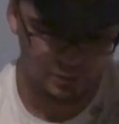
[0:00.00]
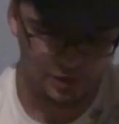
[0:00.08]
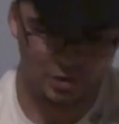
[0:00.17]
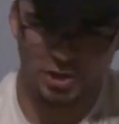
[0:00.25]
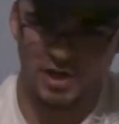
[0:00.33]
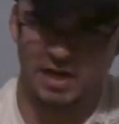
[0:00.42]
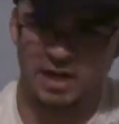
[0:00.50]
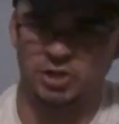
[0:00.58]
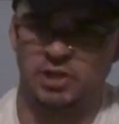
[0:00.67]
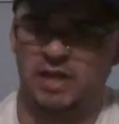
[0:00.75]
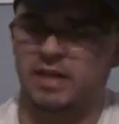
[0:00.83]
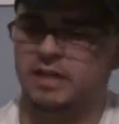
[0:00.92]
would
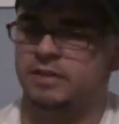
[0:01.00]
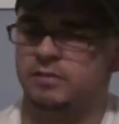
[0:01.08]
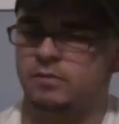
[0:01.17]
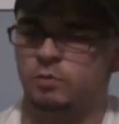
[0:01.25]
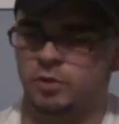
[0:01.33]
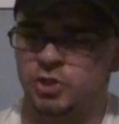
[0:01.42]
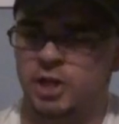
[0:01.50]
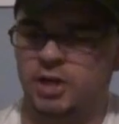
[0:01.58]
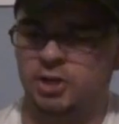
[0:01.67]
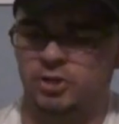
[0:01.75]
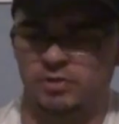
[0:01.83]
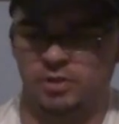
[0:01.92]
change
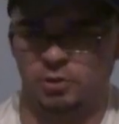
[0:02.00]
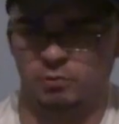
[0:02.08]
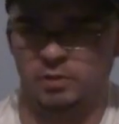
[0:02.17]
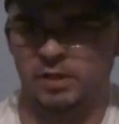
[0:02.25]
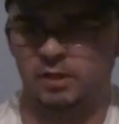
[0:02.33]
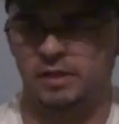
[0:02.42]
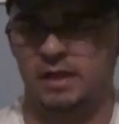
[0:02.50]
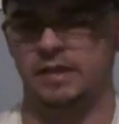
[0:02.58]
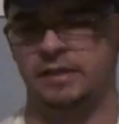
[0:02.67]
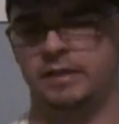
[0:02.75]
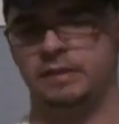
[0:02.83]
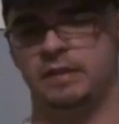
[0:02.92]
the trigger on
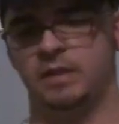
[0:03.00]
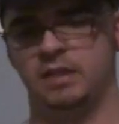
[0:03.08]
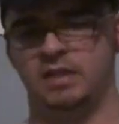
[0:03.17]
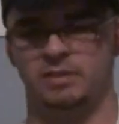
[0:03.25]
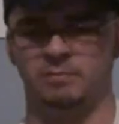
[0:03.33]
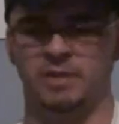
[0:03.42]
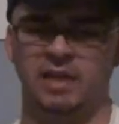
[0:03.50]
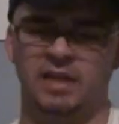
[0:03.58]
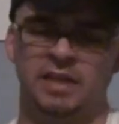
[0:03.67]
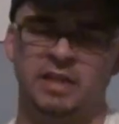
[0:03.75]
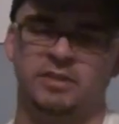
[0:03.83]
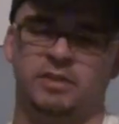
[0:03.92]
it.
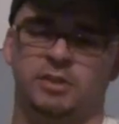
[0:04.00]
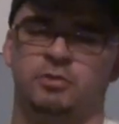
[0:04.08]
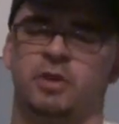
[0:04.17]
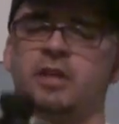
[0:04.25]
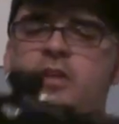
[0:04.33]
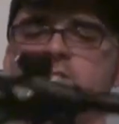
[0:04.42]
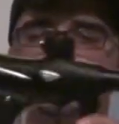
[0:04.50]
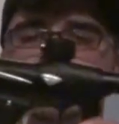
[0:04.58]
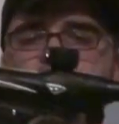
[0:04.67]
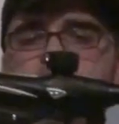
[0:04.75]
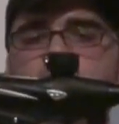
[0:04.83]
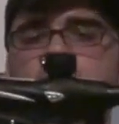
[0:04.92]
The trigger is
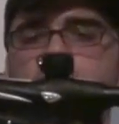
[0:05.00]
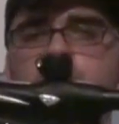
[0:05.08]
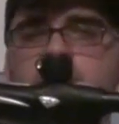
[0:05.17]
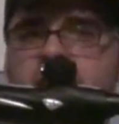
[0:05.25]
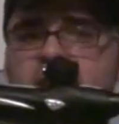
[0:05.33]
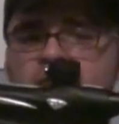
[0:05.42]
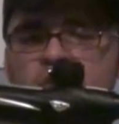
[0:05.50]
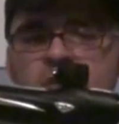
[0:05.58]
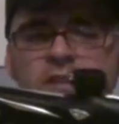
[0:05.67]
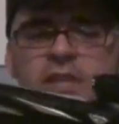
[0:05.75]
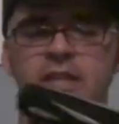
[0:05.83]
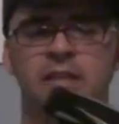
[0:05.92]
shaped a little bit
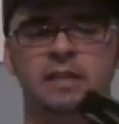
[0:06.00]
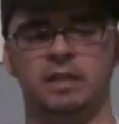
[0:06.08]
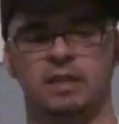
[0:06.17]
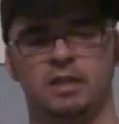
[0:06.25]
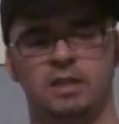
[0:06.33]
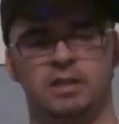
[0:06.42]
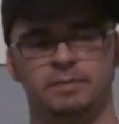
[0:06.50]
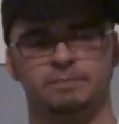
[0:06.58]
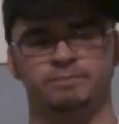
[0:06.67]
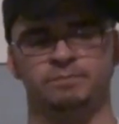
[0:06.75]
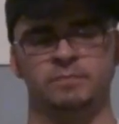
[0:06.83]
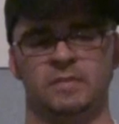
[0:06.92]
differently.
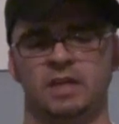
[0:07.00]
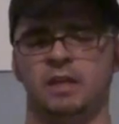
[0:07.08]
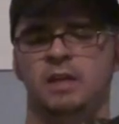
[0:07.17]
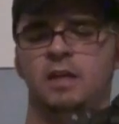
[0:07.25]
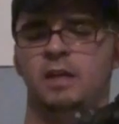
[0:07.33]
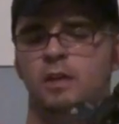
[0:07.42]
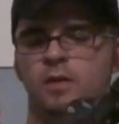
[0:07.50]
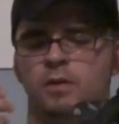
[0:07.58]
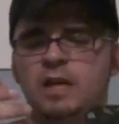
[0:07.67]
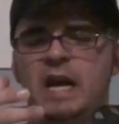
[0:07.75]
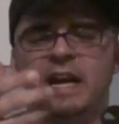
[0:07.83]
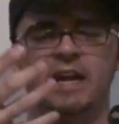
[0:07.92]

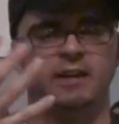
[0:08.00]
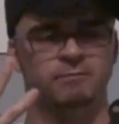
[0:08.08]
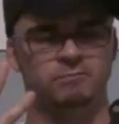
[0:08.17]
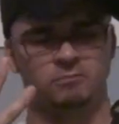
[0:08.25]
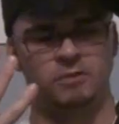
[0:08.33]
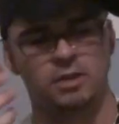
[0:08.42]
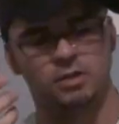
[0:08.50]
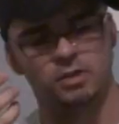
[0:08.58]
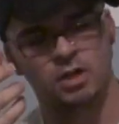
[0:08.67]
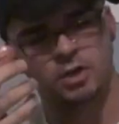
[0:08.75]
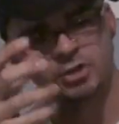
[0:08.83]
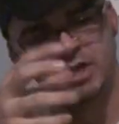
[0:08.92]
I have rather
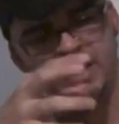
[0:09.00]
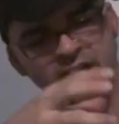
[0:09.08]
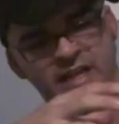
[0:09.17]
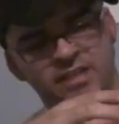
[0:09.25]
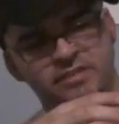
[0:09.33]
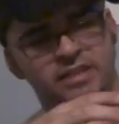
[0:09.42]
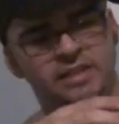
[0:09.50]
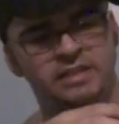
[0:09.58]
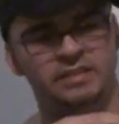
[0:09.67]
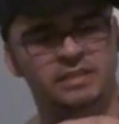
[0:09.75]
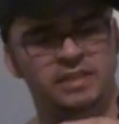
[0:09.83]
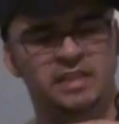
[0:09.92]
large hands,
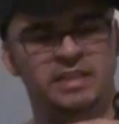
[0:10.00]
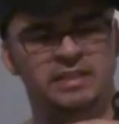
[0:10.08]
and